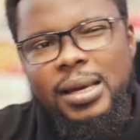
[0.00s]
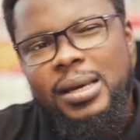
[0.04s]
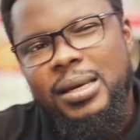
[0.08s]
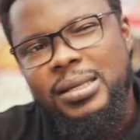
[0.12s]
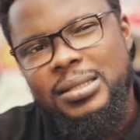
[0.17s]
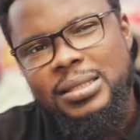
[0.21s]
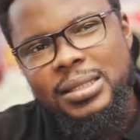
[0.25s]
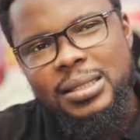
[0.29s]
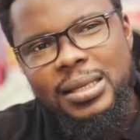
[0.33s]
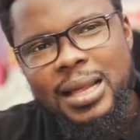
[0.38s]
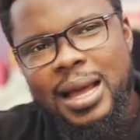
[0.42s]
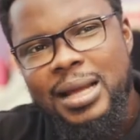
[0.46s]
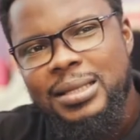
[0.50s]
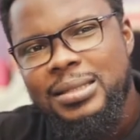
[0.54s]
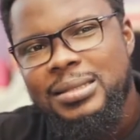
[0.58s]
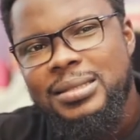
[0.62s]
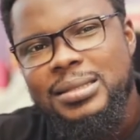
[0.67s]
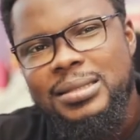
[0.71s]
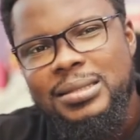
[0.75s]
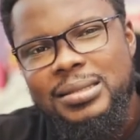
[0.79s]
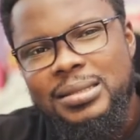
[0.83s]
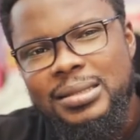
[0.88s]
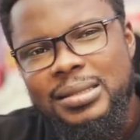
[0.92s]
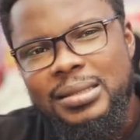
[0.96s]
Is it that
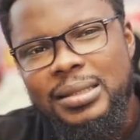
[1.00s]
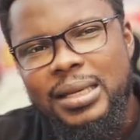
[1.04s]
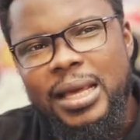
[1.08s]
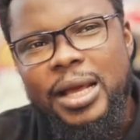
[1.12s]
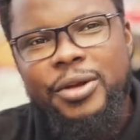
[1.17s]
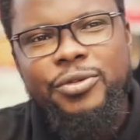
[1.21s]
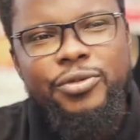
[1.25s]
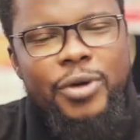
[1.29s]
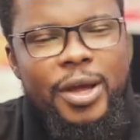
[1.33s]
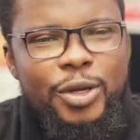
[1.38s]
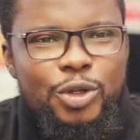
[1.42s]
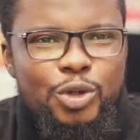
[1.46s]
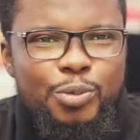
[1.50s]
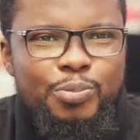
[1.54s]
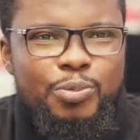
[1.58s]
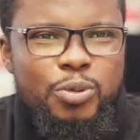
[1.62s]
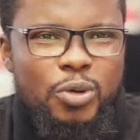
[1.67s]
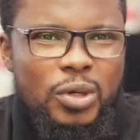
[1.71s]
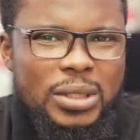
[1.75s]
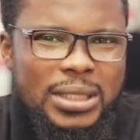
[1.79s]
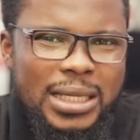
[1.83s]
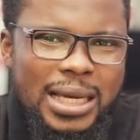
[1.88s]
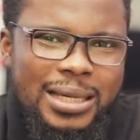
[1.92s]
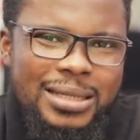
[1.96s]
they are trying to
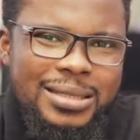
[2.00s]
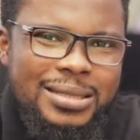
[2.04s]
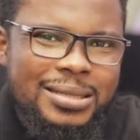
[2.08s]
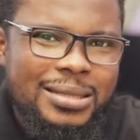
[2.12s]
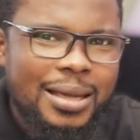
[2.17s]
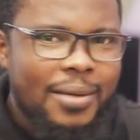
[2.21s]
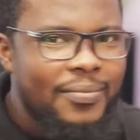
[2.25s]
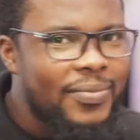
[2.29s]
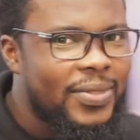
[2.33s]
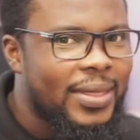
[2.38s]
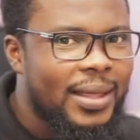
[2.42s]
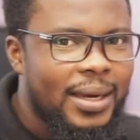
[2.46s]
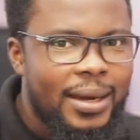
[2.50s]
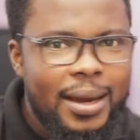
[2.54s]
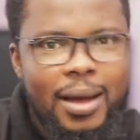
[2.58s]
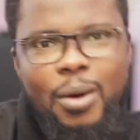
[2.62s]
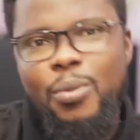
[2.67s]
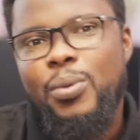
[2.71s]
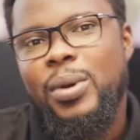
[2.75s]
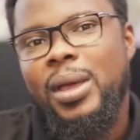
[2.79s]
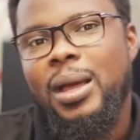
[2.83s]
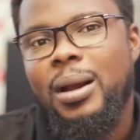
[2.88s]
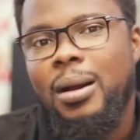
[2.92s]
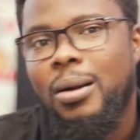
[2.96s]
protect something
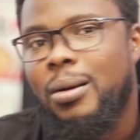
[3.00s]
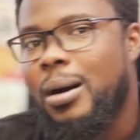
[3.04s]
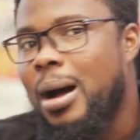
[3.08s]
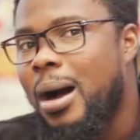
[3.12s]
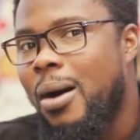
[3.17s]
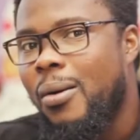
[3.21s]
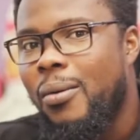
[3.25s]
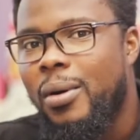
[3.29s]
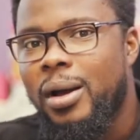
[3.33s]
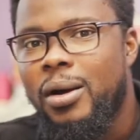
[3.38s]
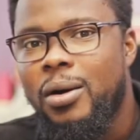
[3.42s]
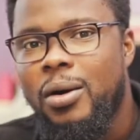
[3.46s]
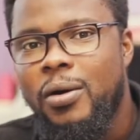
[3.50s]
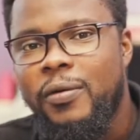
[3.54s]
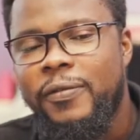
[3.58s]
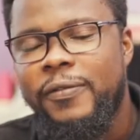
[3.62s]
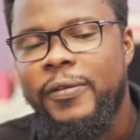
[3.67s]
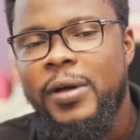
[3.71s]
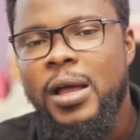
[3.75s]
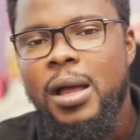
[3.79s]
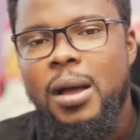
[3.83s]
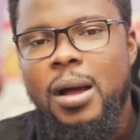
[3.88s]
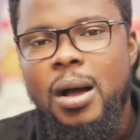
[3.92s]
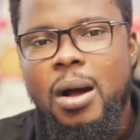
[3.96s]
that we are not aware of,
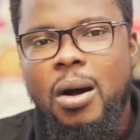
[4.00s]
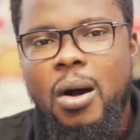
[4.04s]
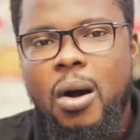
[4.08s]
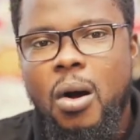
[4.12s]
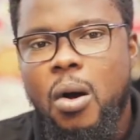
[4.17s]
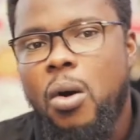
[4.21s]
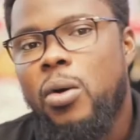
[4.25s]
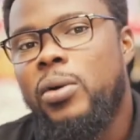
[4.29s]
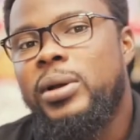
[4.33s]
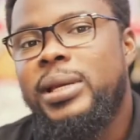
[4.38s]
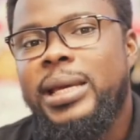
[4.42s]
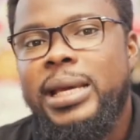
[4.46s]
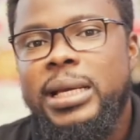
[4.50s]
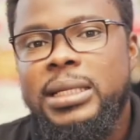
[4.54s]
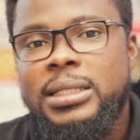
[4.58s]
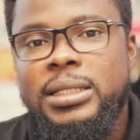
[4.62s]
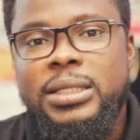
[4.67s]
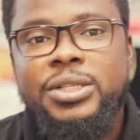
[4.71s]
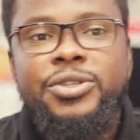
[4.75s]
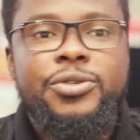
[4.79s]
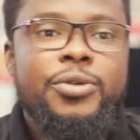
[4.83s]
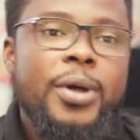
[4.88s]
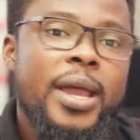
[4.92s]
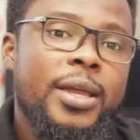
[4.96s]
or they are
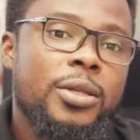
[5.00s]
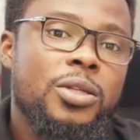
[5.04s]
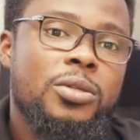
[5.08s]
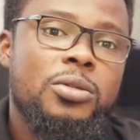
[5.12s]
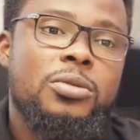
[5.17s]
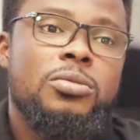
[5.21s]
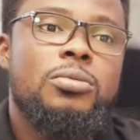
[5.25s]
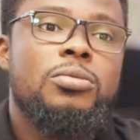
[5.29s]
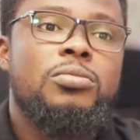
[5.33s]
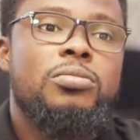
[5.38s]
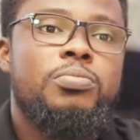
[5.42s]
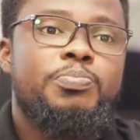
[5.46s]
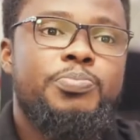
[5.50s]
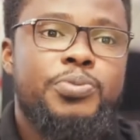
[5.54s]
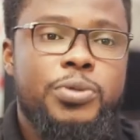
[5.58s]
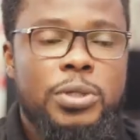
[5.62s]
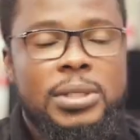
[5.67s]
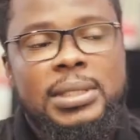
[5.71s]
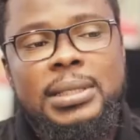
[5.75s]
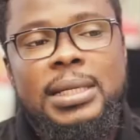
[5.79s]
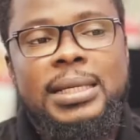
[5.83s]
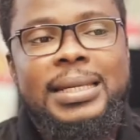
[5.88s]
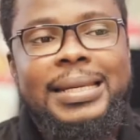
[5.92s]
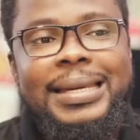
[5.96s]
just trying to
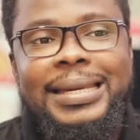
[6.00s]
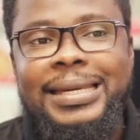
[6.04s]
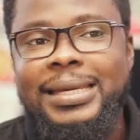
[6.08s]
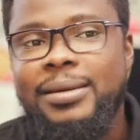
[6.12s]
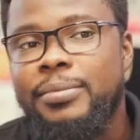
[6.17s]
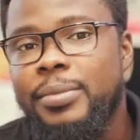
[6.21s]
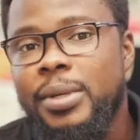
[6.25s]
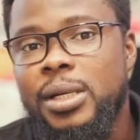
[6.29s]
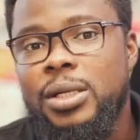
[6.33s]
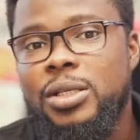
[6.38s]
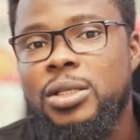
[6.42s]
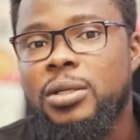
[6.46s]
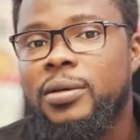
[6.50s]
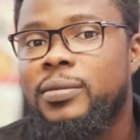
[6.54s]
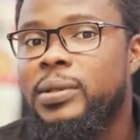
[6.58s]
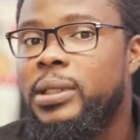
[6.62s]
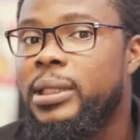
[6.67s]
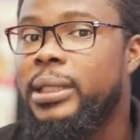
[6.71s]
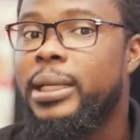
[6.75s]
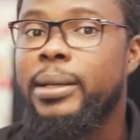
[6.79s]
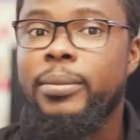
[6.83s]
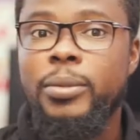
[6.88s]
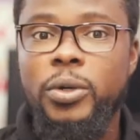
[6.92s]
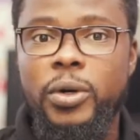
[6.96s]
protect the image of
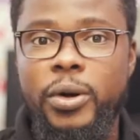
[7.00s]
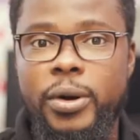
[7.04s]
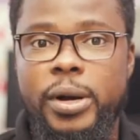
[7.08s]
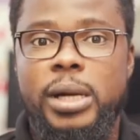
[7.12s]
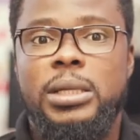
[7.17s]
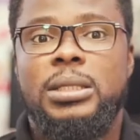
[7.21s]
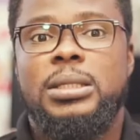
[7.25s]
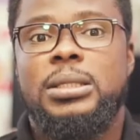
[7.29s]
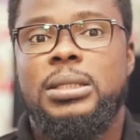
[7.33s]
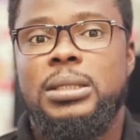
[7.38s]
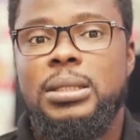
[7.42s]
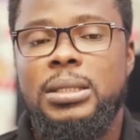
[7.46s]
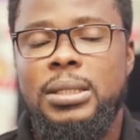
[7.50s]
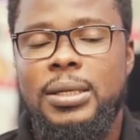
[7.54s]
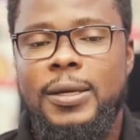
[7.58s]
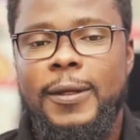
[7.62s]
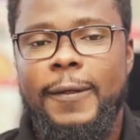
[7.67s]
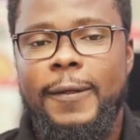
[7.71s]
the Democrats?